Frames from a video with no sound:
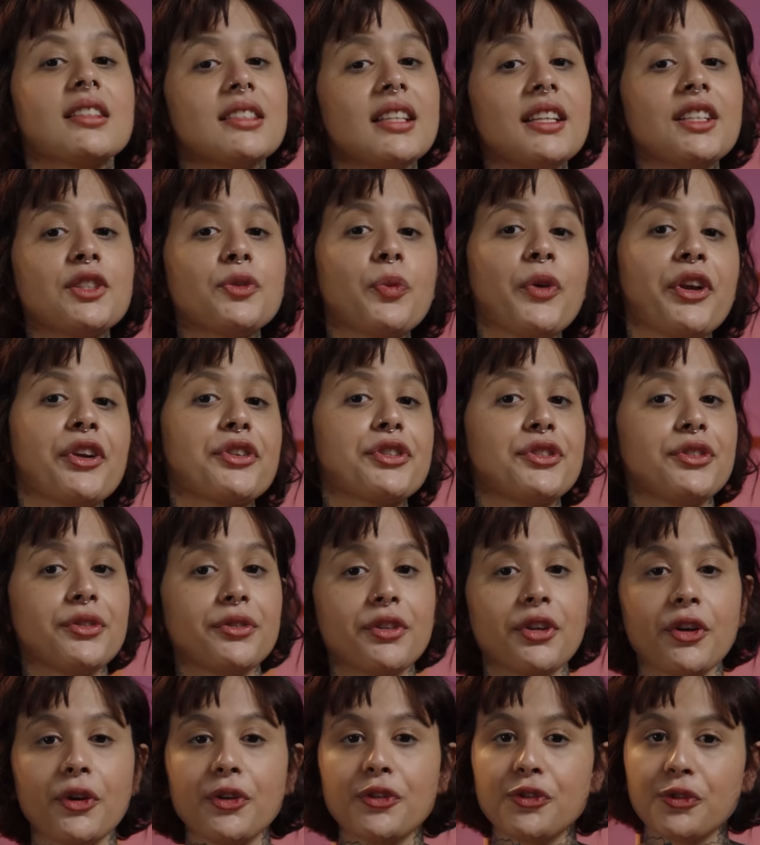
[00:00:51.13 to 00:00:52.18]
Since we are soon
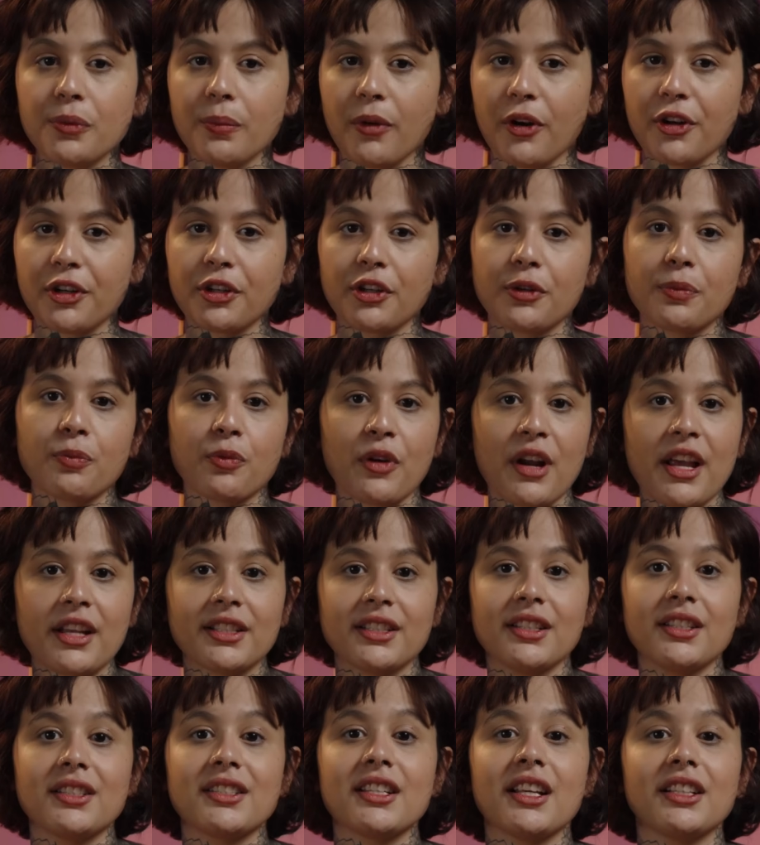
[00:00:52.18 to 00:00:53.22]
going to mark our
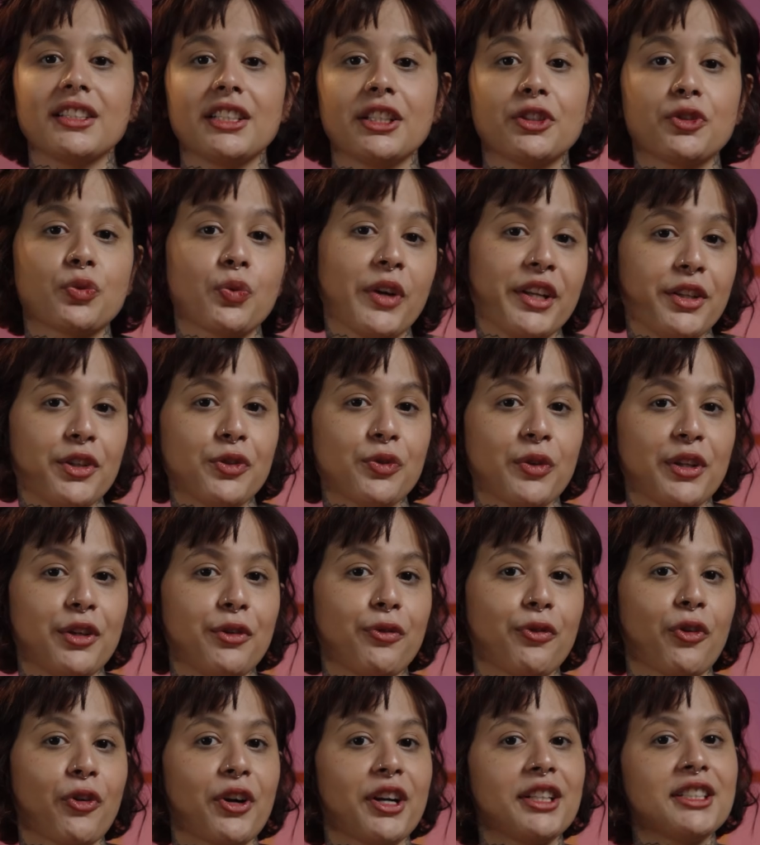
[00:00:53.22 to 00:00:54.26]
presence at the twenty twenty-four